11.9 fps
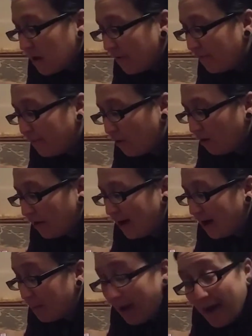for,
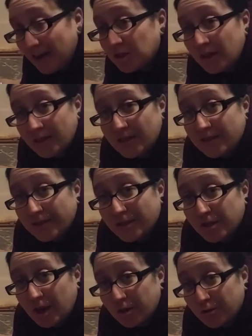I actually got these at the
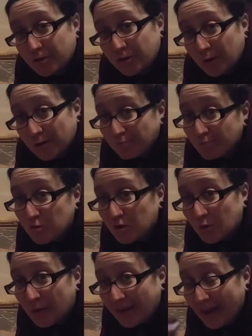dollar store.
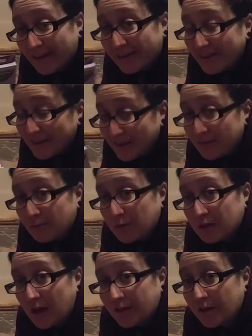So again, if we're
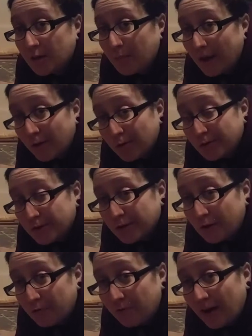talking about,
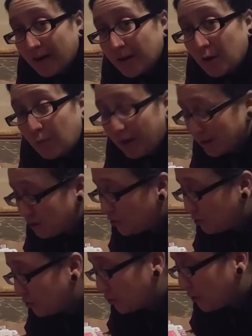finding a way
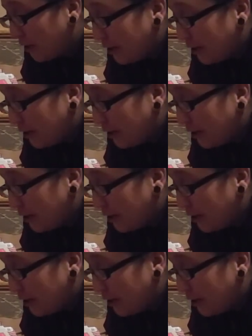to